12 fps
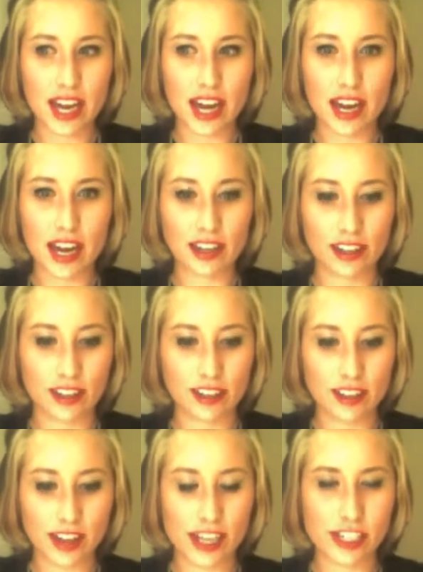And
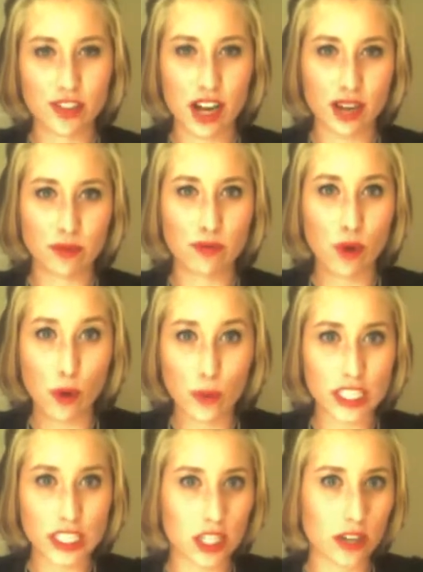I just got them four
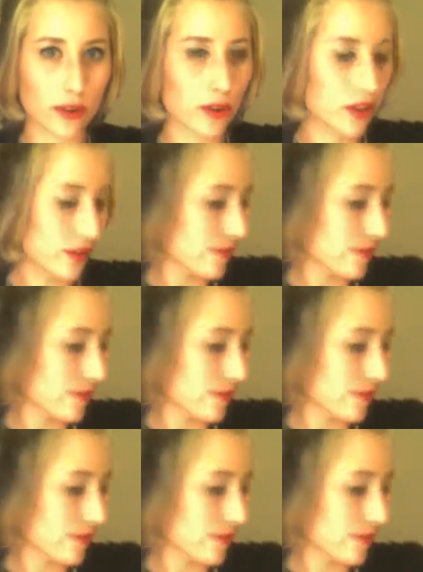weeks ago.